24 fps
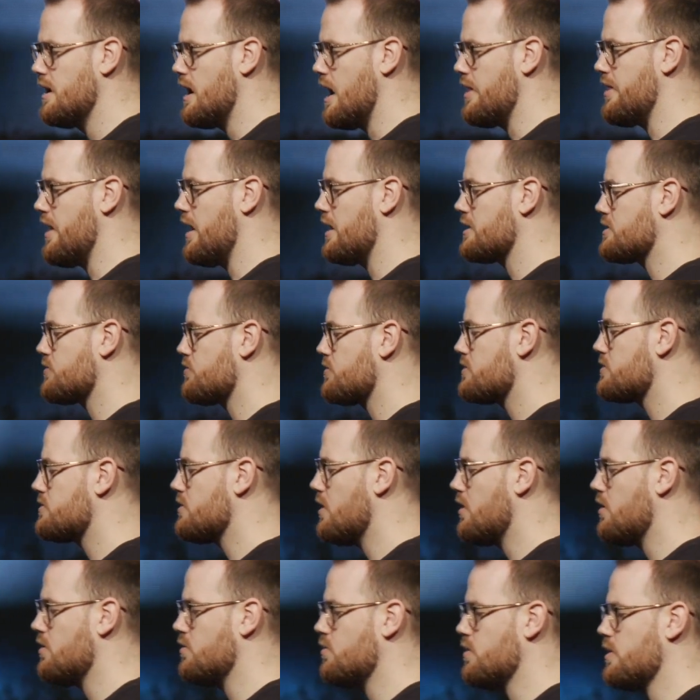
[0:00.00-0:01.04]
And that as a
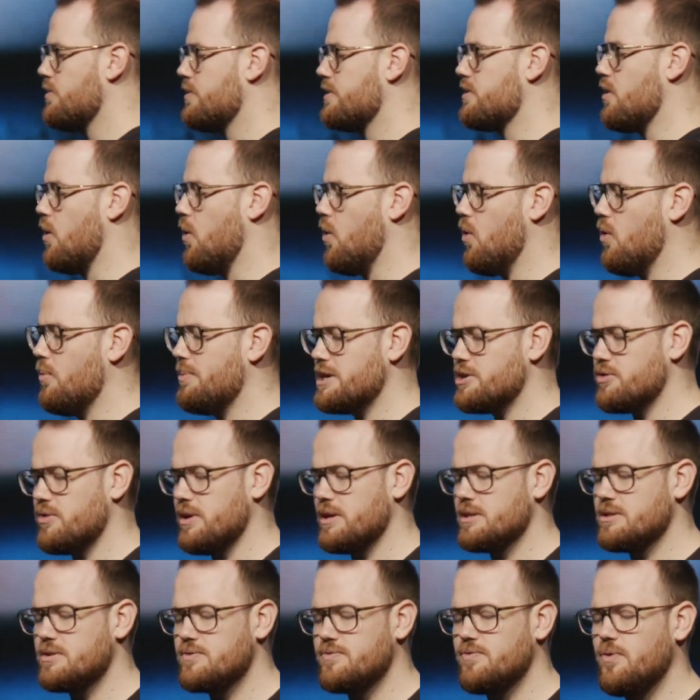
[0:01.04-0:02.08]
result, we would all be
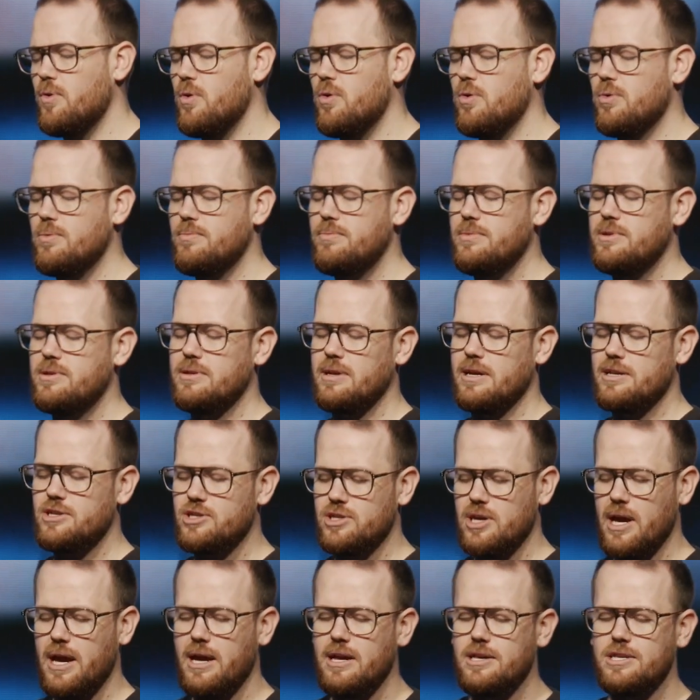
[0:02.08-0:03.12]
transformed and
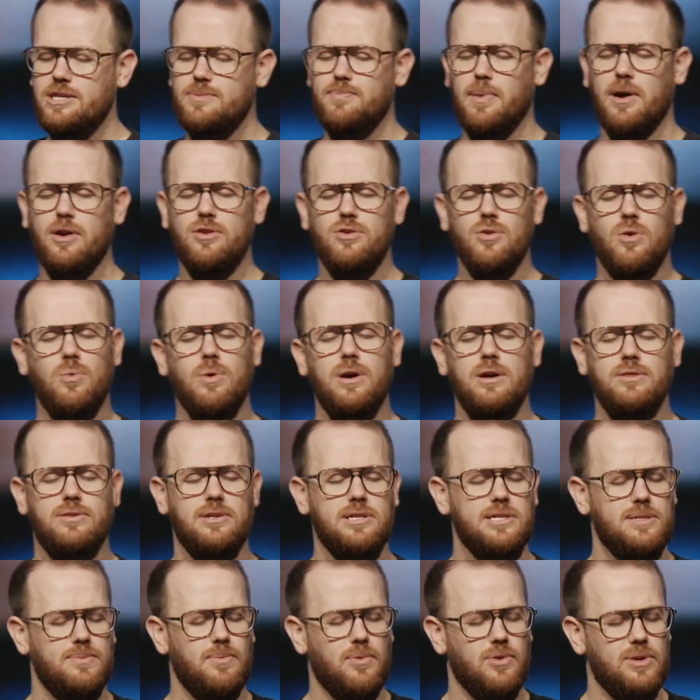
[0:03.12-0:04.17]
changed by your word
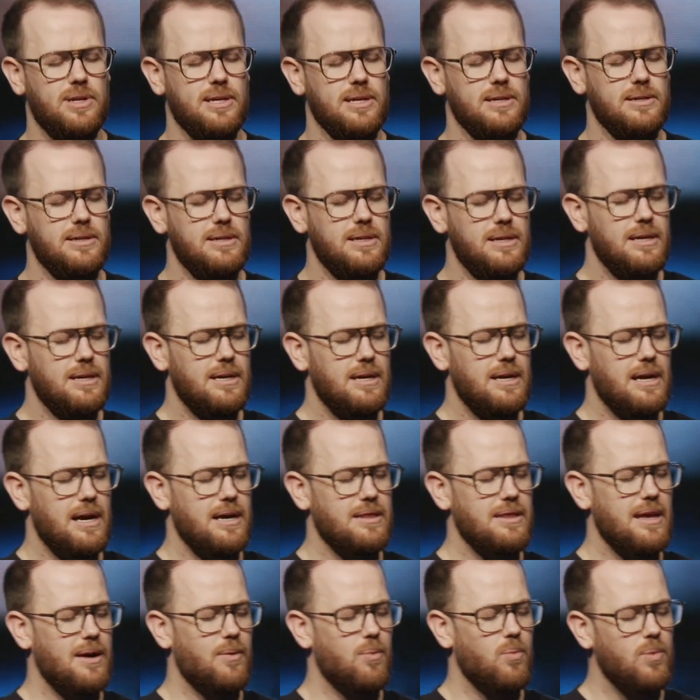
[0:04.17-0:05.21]
this morning.
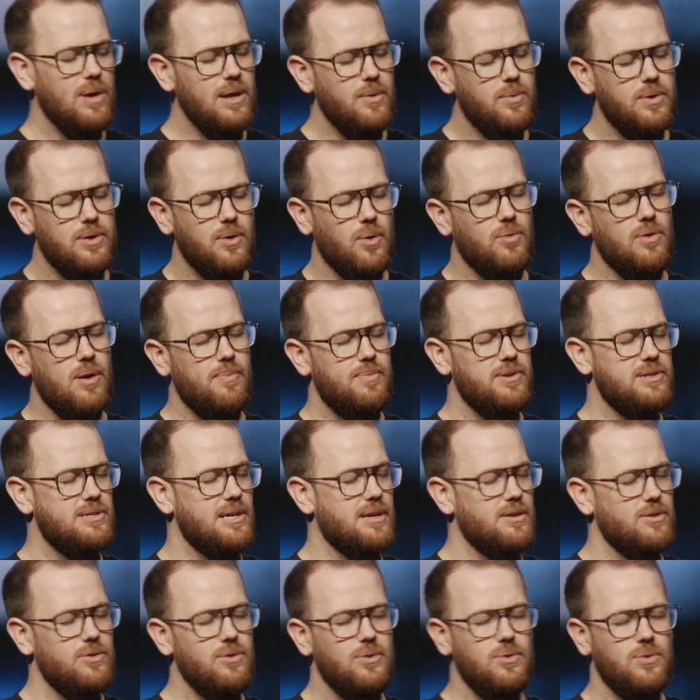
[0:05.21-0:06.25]
And that we would all
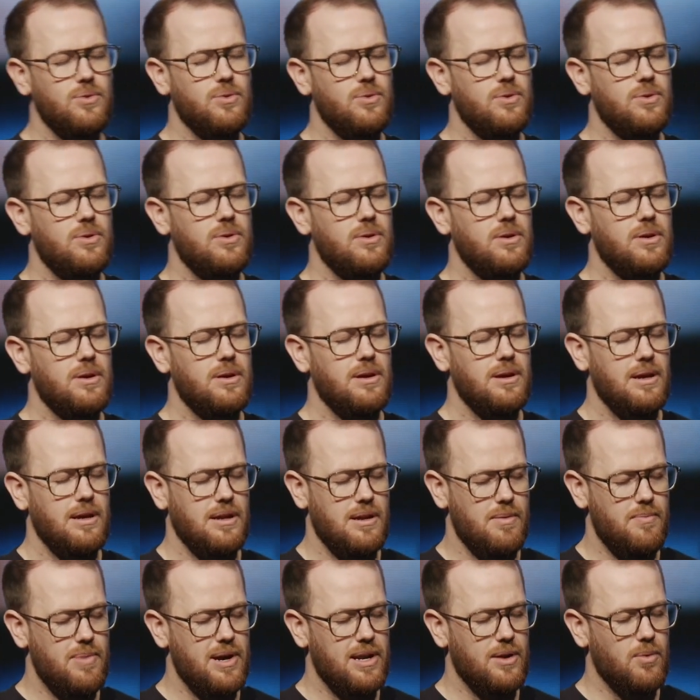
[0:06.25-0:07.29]
represent you
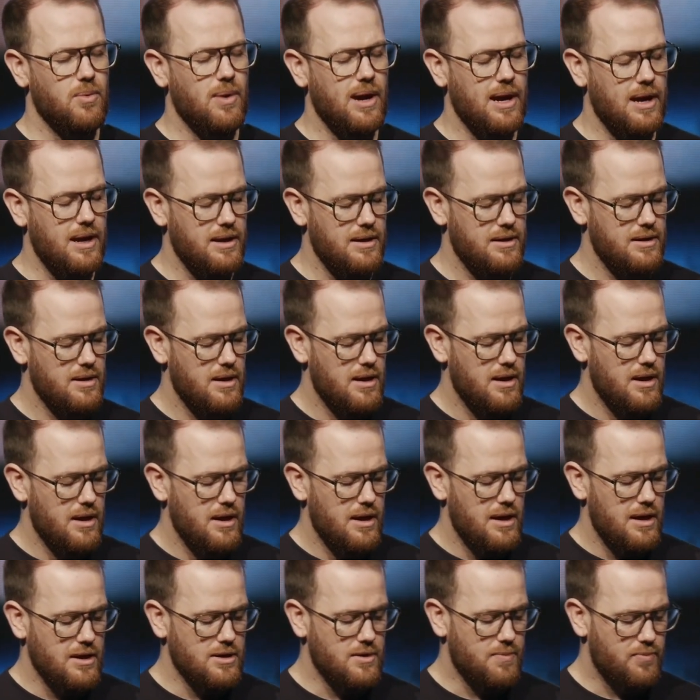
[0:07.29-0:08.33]
in a better way.
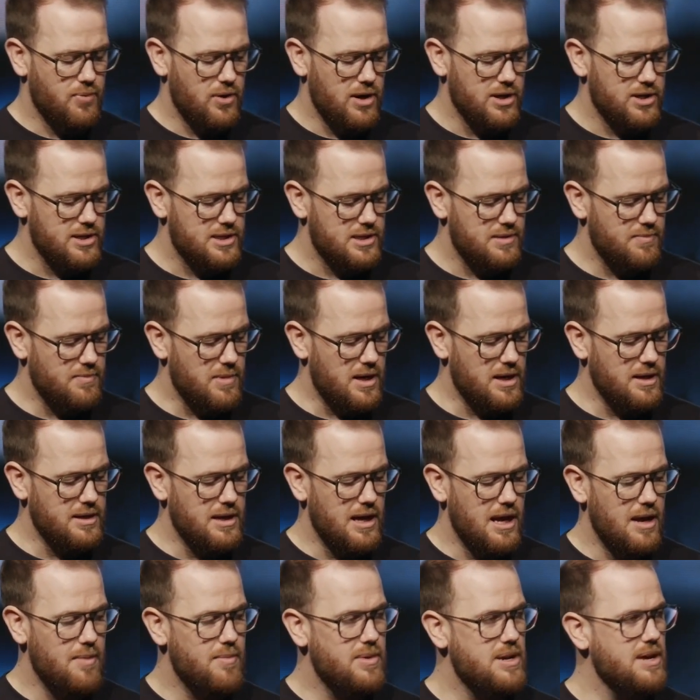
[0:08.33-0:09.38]
In your precious and mighty
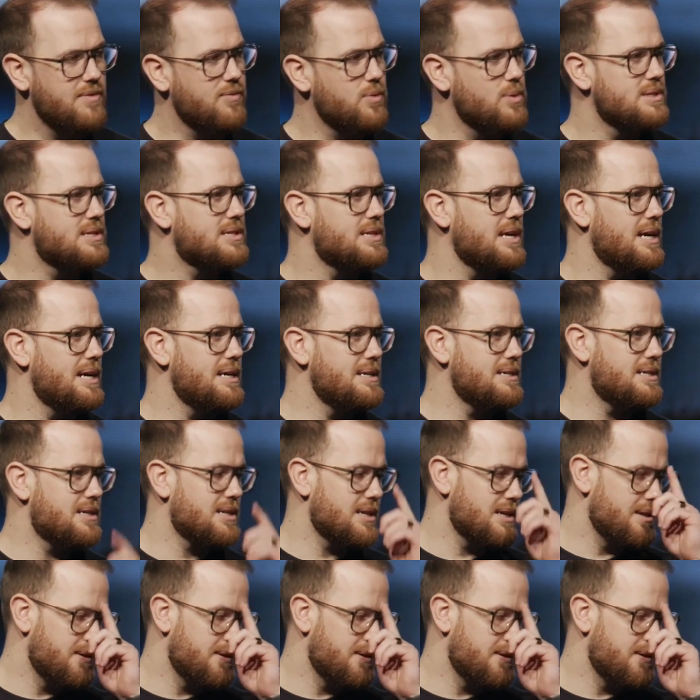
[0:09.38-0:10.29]
name. And everyone said,